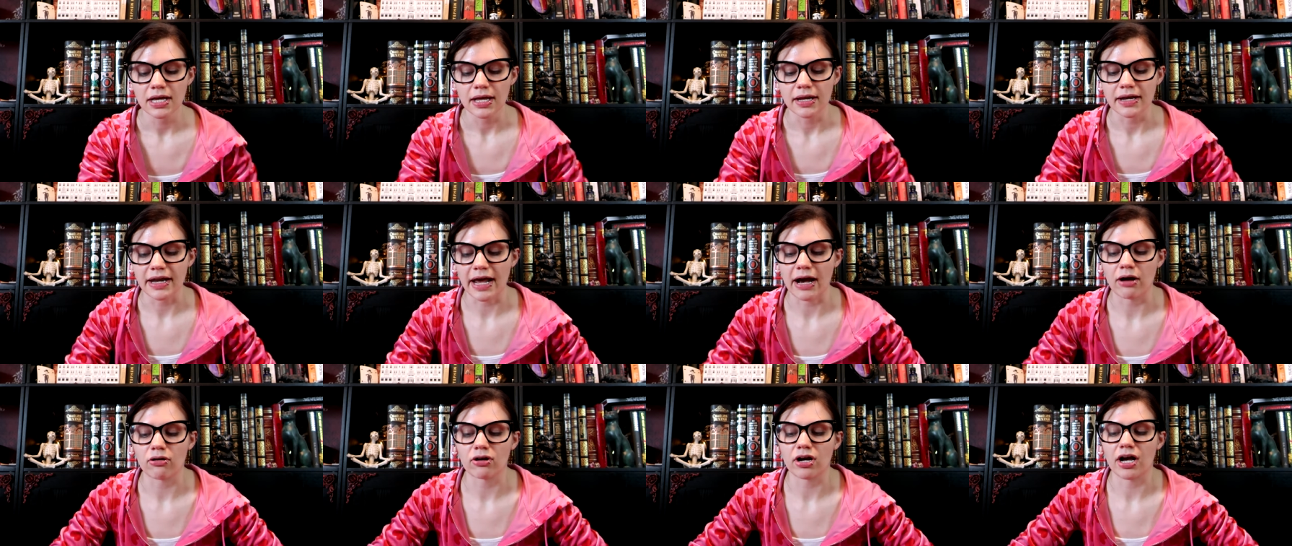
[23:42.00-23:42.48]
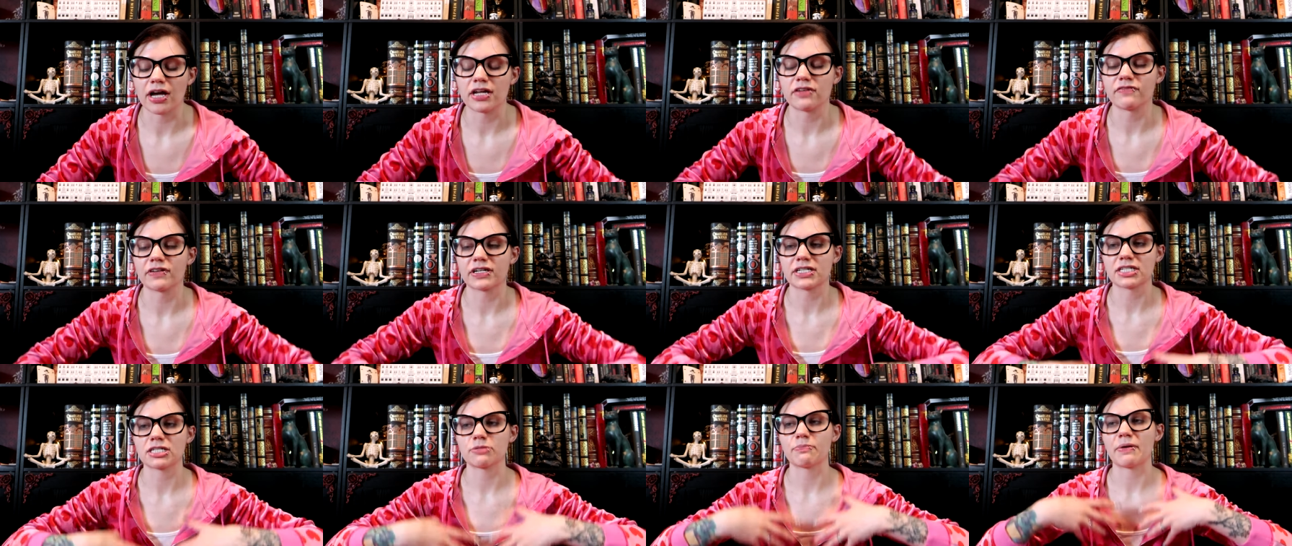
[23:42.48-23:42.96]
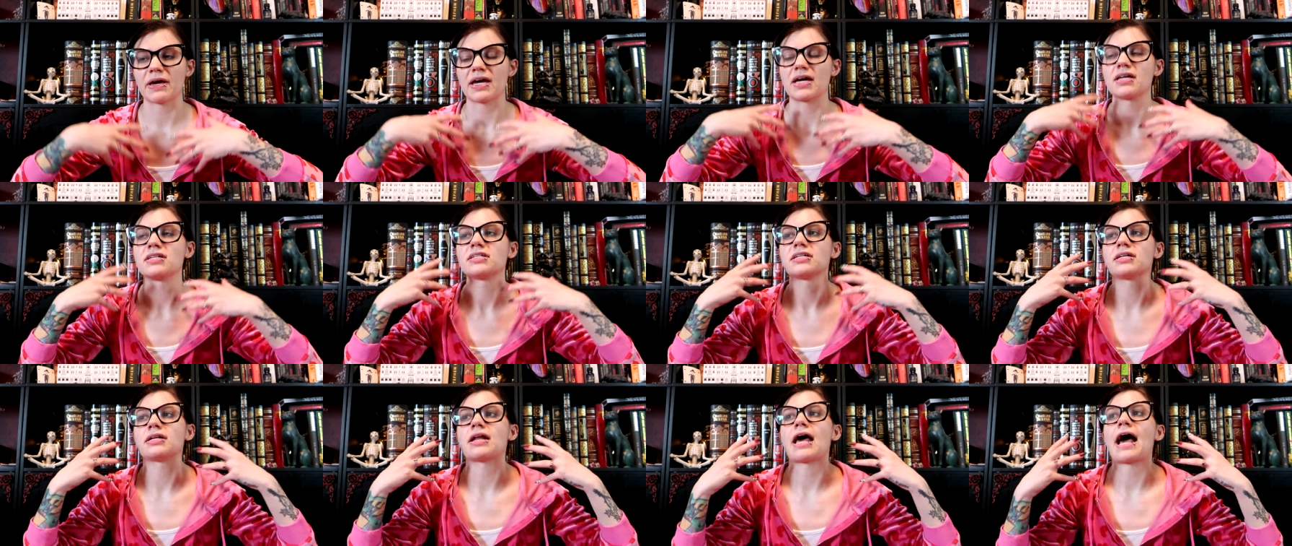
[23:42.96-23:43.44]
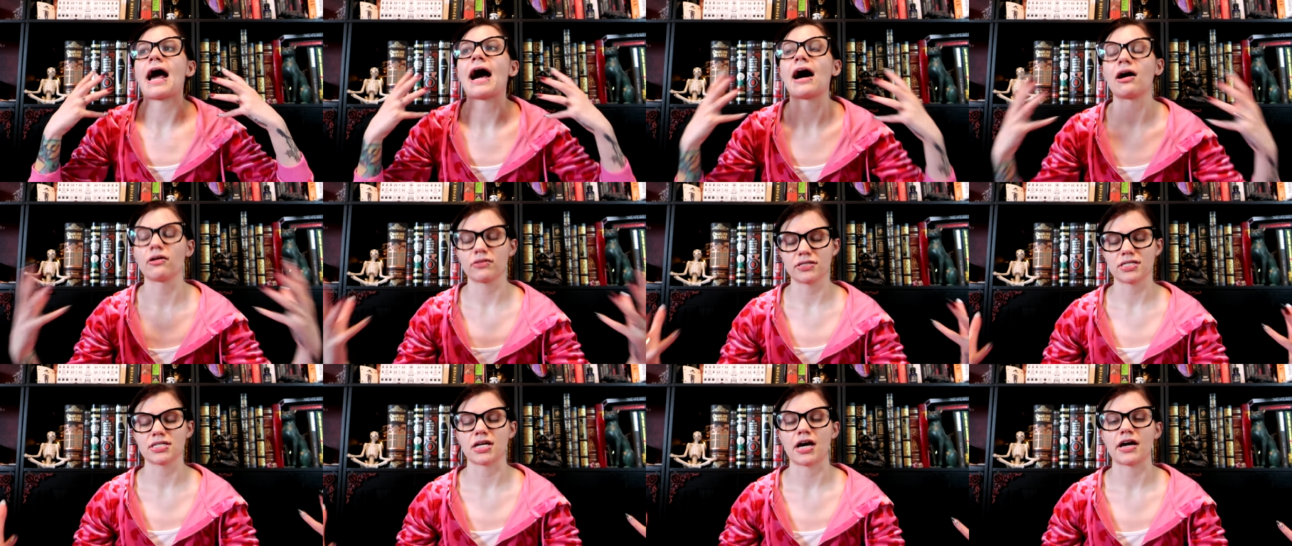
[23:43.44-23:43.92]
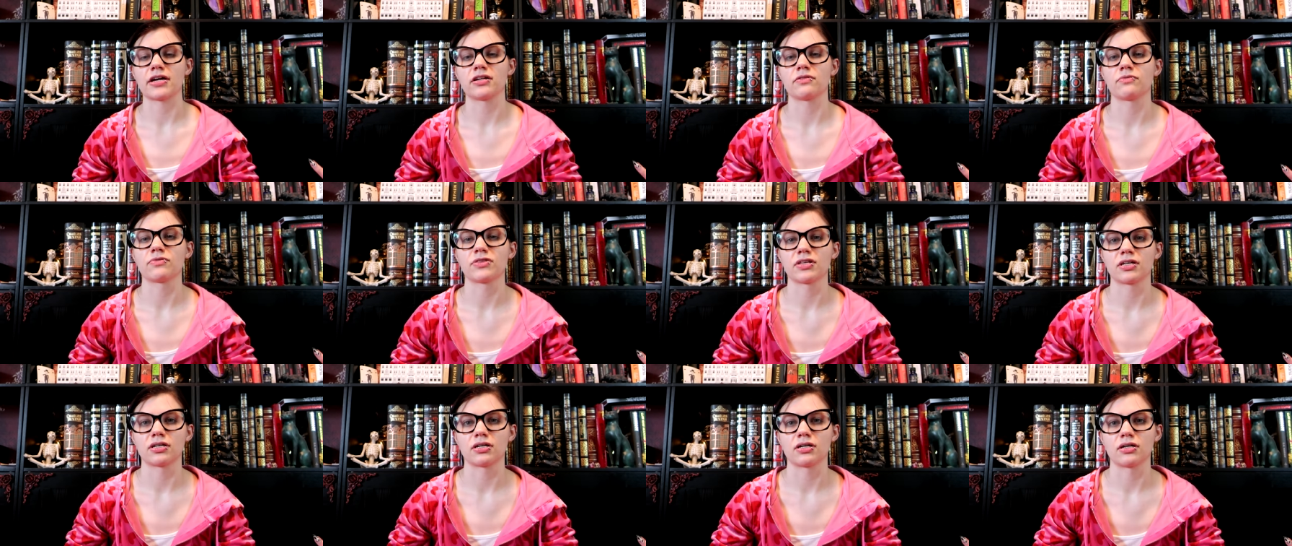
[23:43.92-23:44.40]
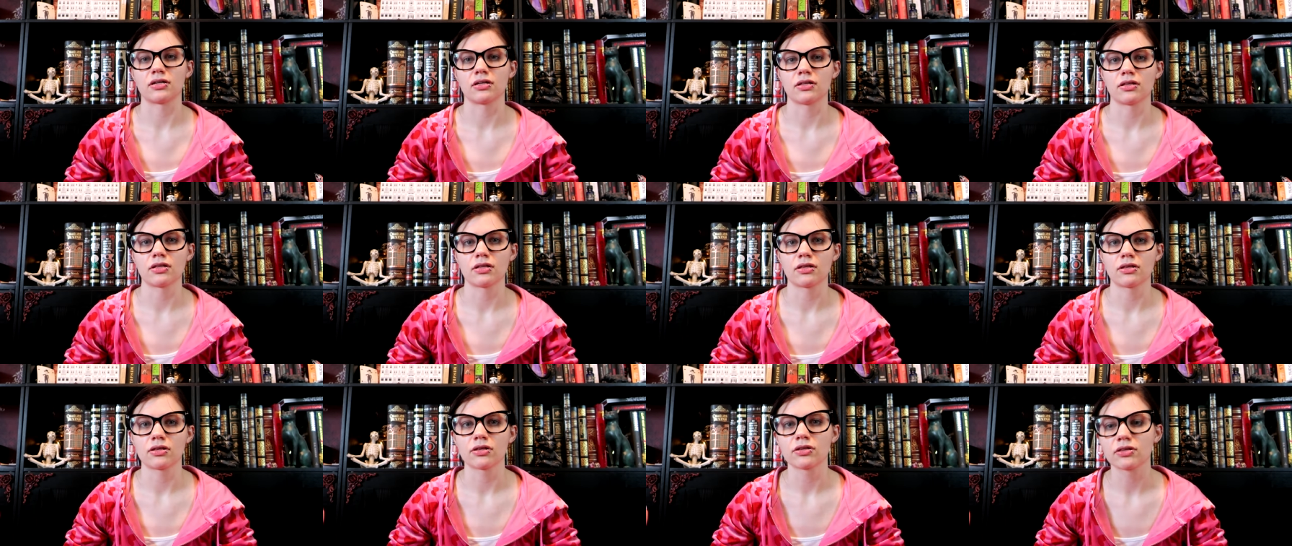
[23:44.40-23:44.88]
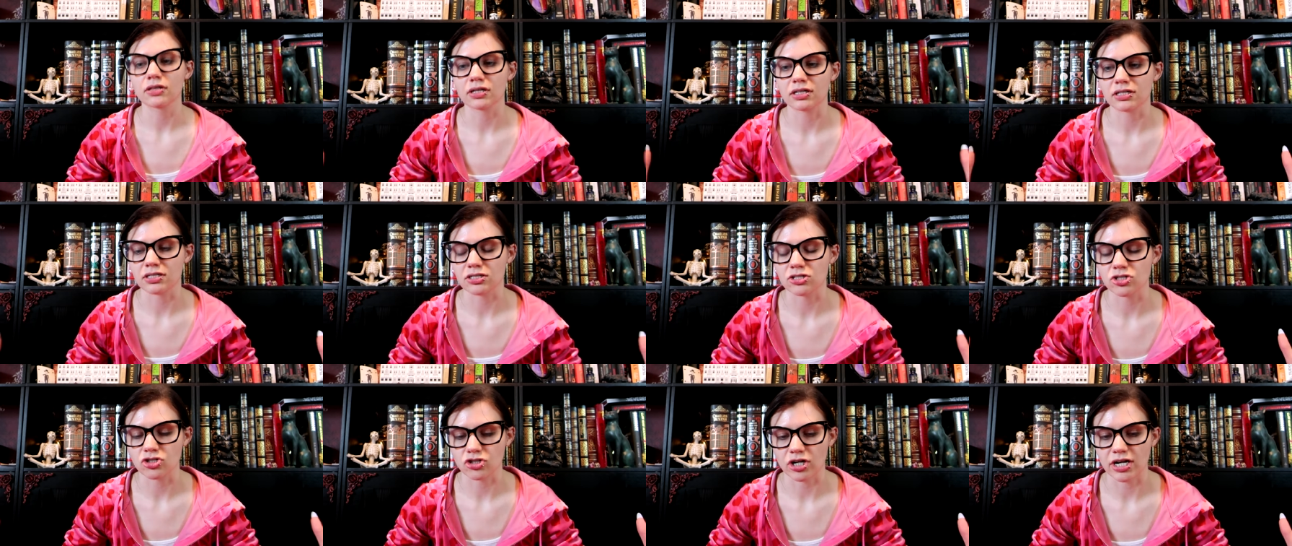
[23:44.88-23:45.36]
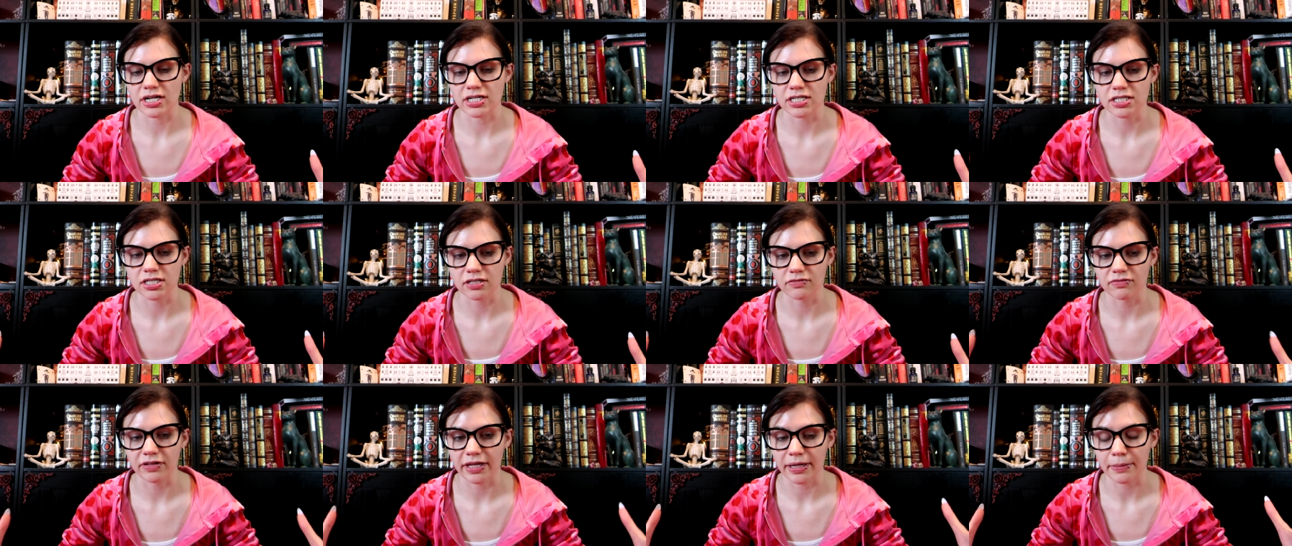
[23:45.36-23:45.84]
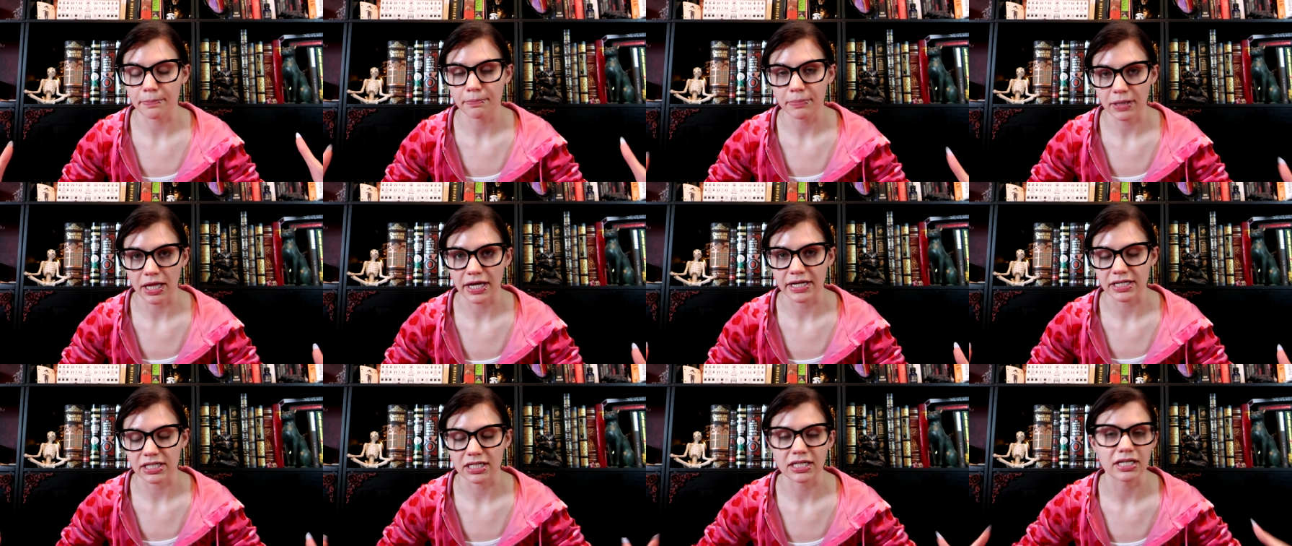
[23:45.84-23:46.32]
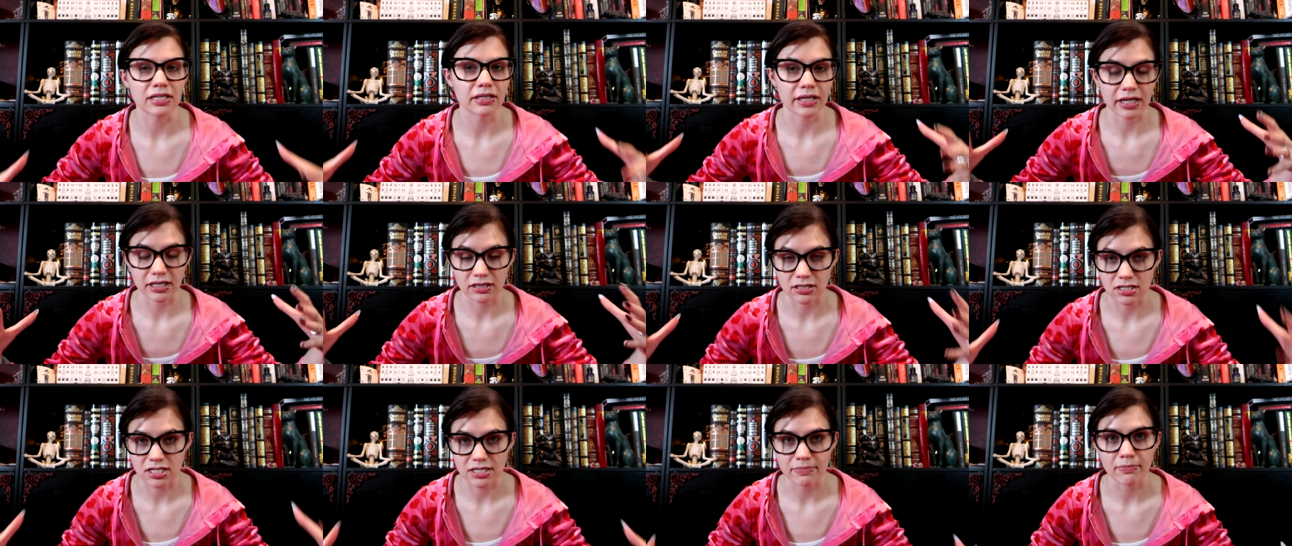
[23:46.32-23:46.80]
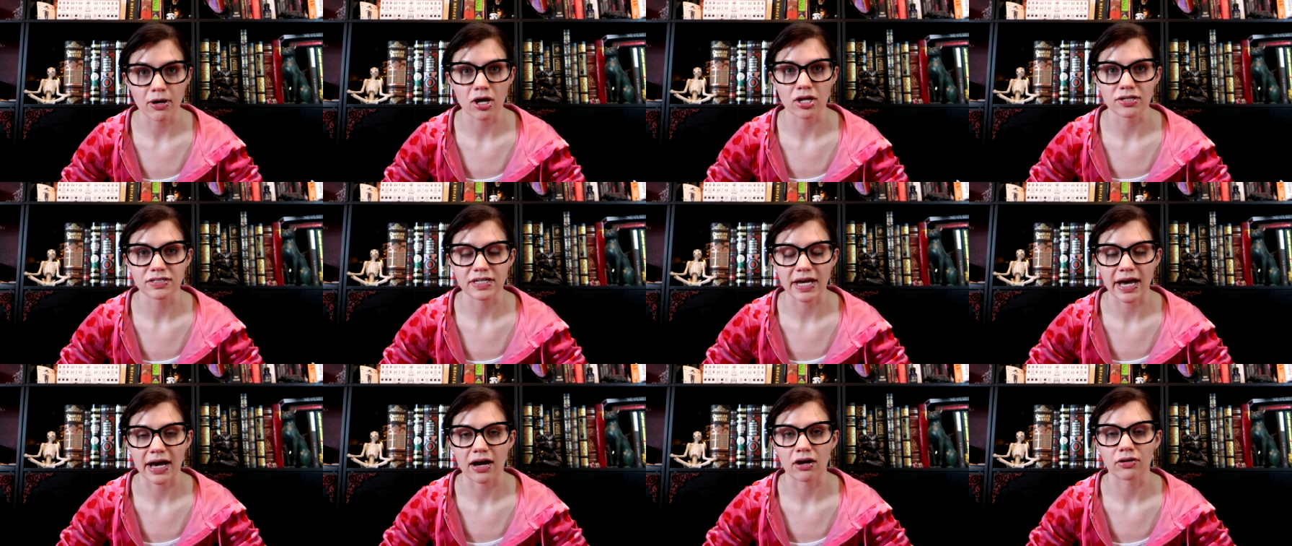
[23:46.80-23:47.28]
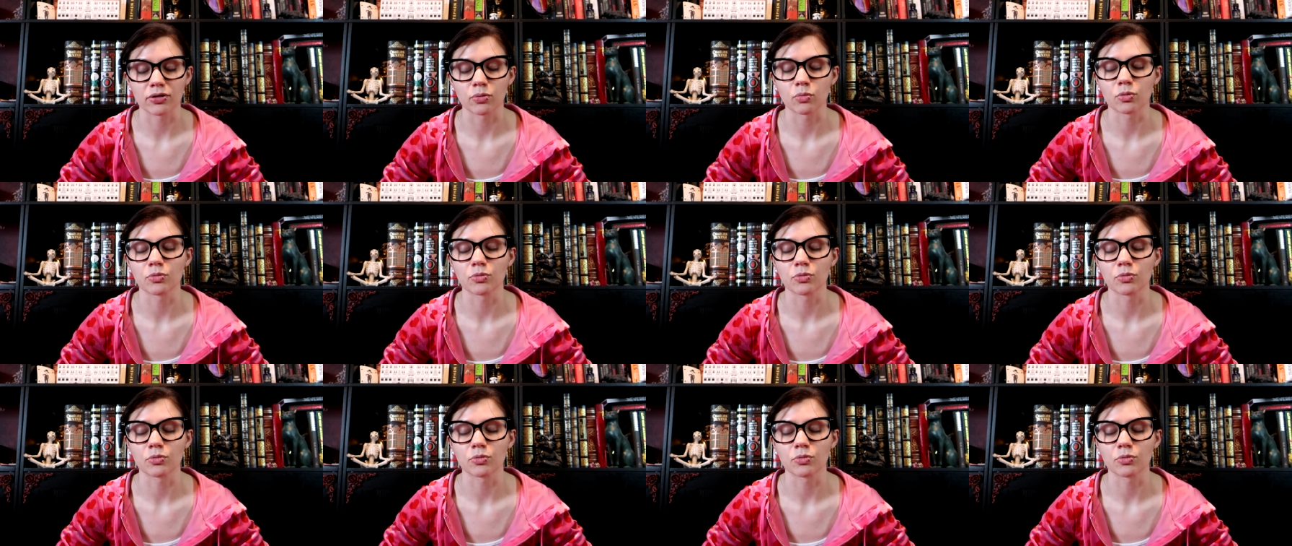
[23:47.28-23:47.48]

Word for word: now kind of expanded outside of the the constraints of like Blighty and like the small town.